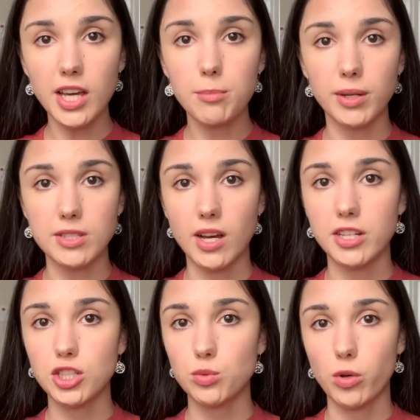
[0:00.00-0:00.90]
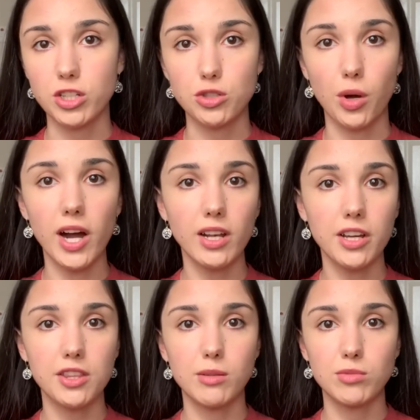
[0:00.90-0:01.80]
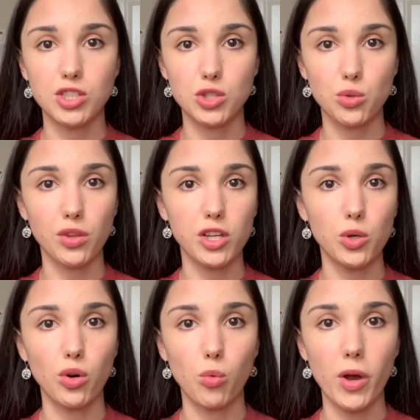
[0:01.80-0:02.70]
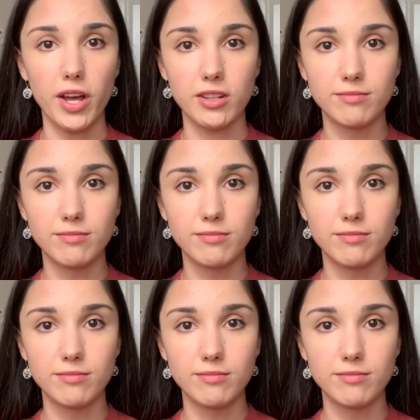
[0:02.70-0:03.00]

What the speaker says: but I just wanted to highlight them just so that you're aware.